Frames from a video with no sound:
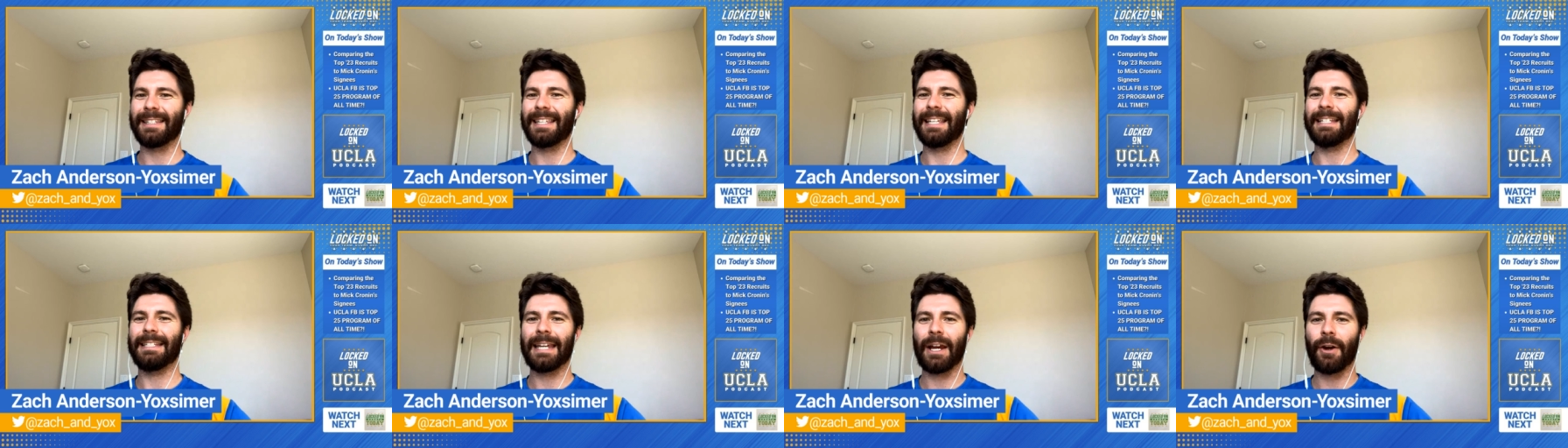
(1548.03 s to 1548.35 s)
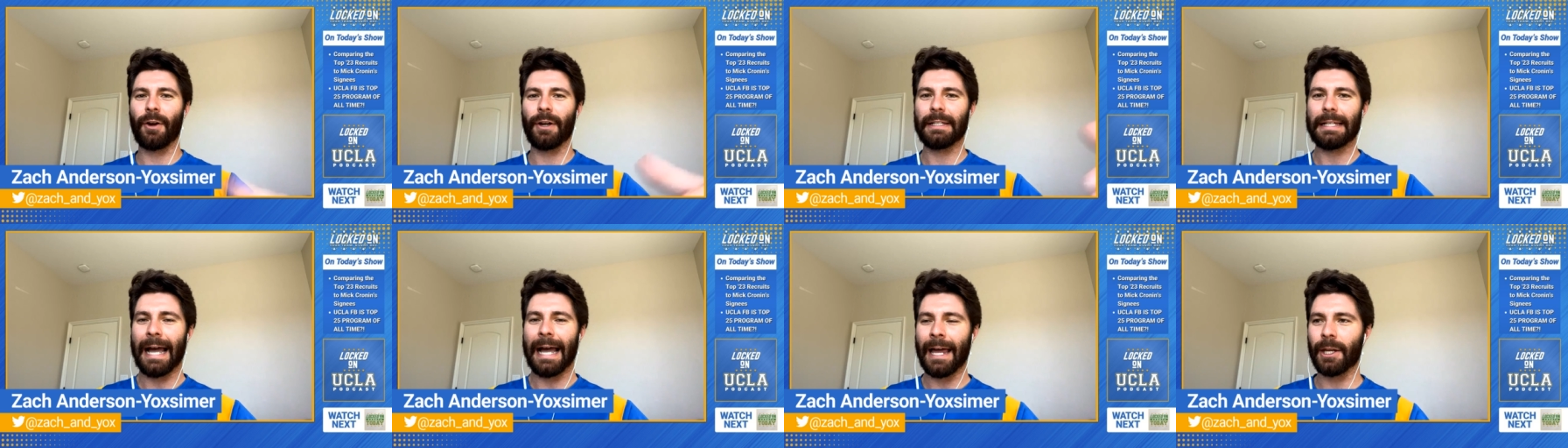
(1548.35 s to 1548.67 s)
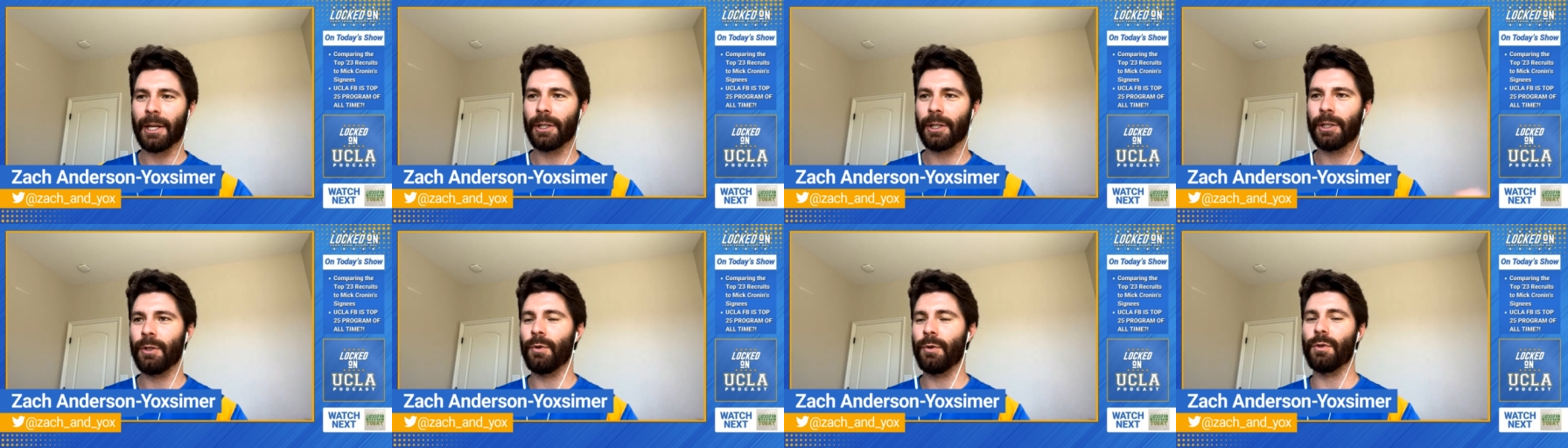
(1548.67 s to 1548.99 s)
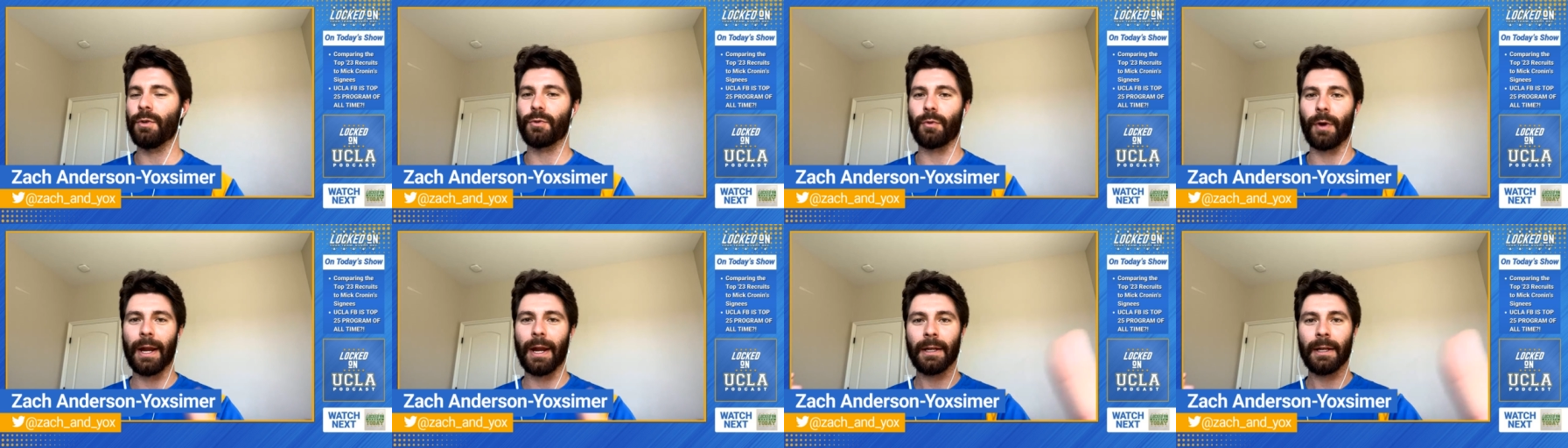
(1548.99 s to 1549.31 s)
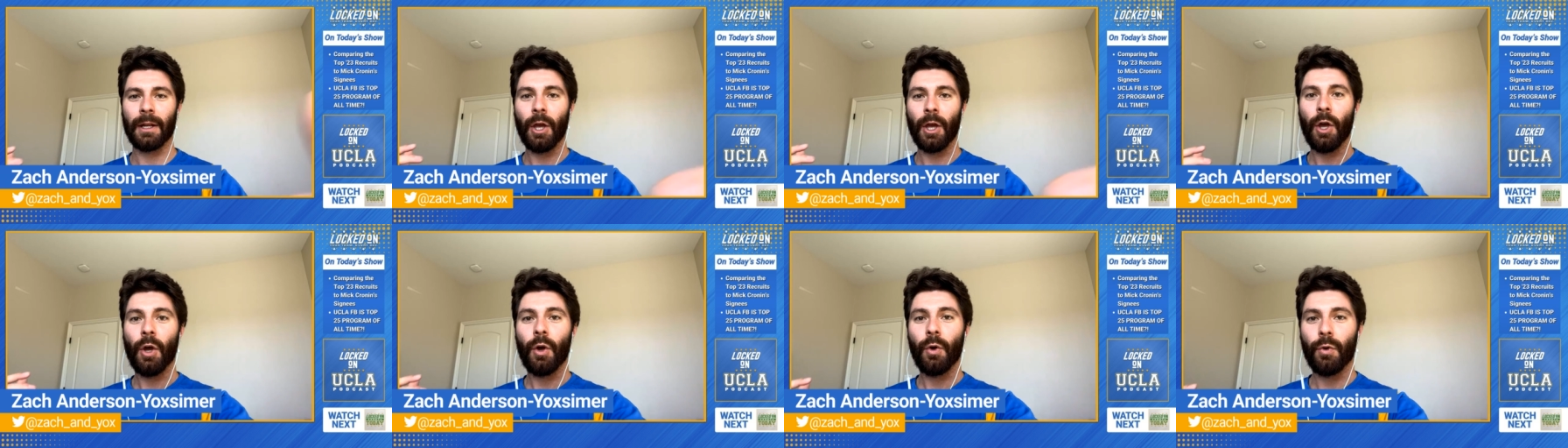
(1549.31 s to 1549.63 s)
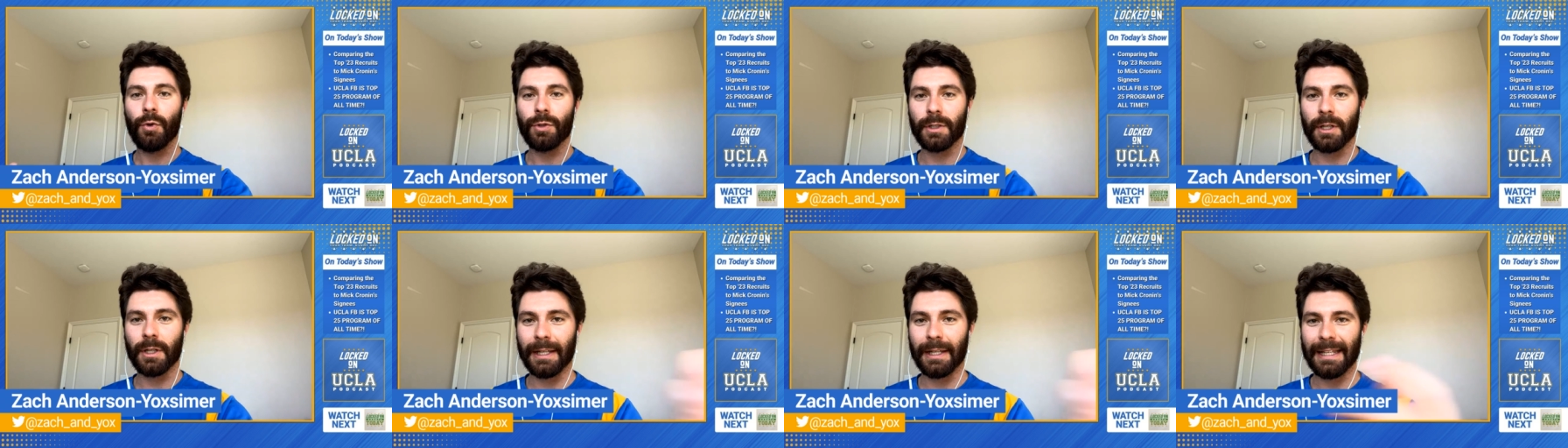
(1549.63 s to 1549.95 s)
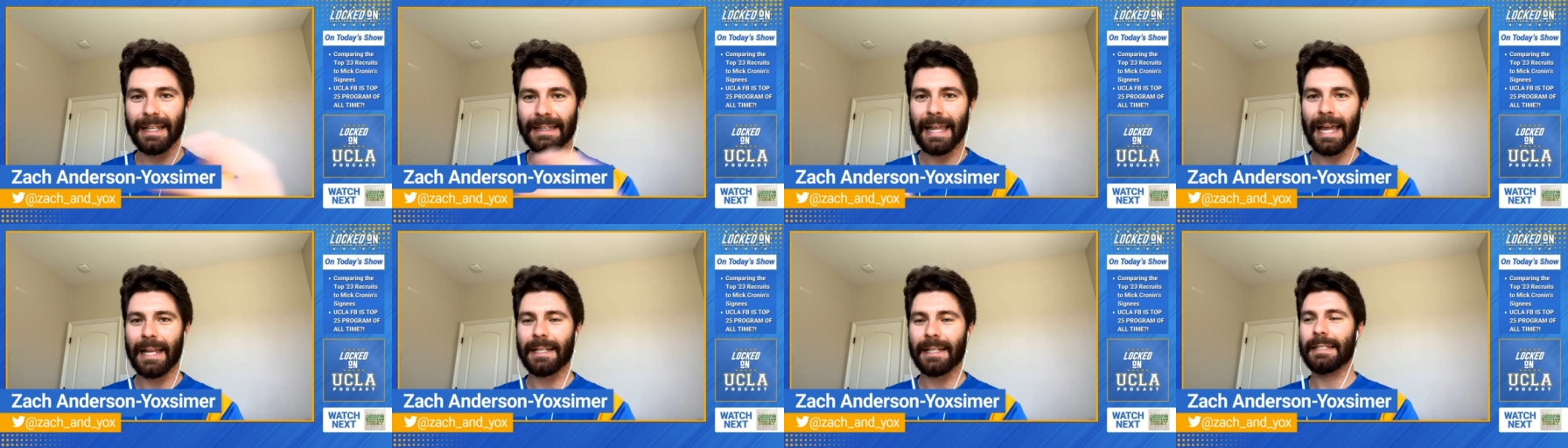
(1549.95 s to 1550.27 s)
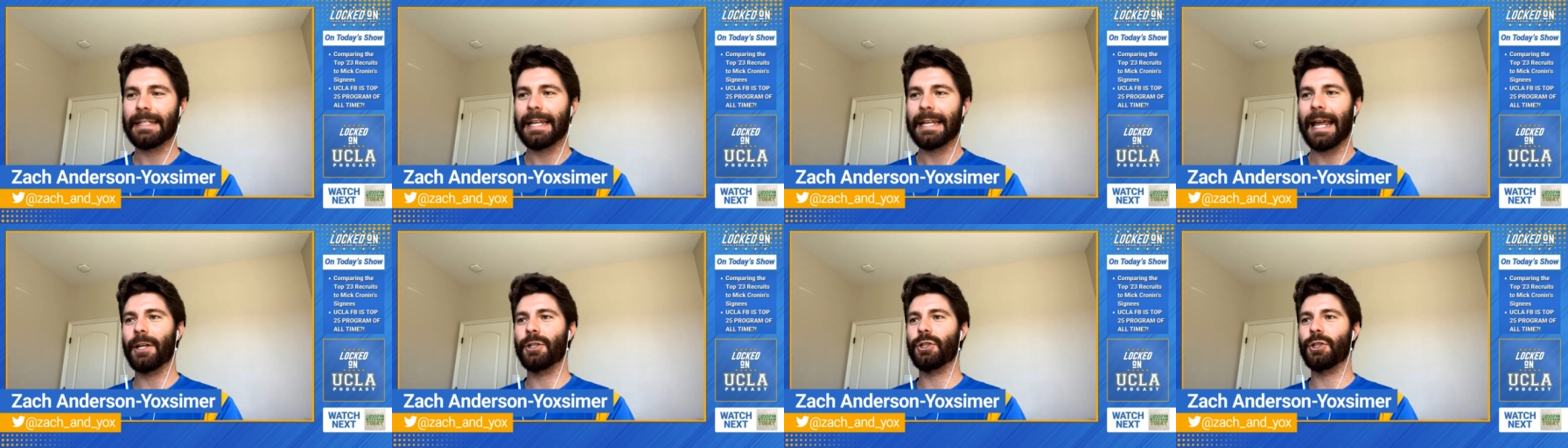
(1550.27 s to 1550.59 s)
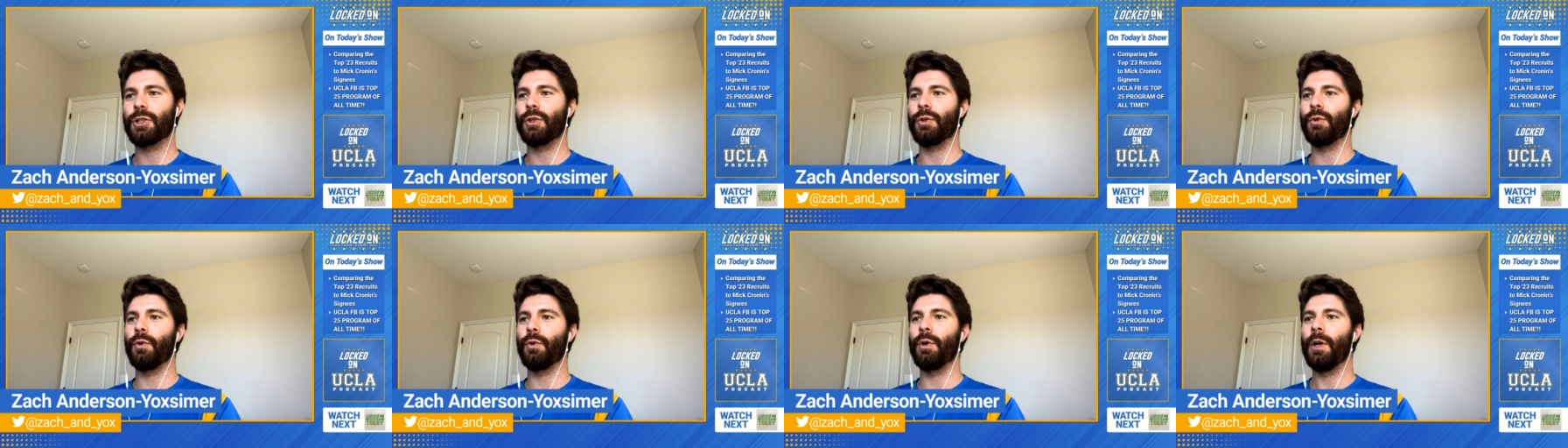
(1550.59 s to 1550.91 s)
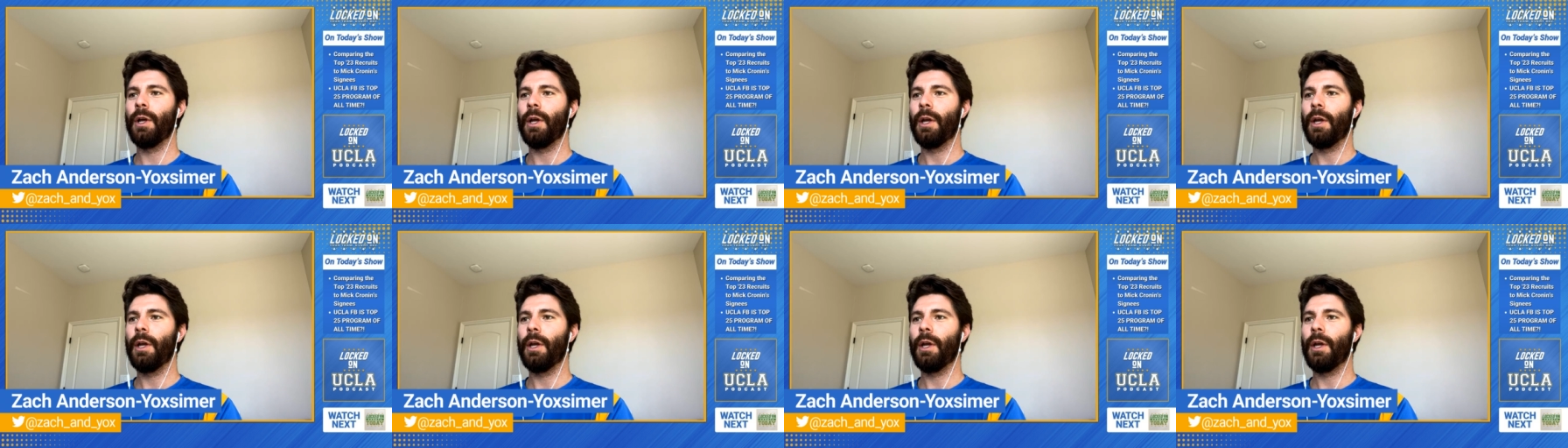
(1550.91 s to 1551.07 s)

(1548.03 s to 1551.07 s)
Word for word: the Terry Donahue's, right? Who's going to get that statue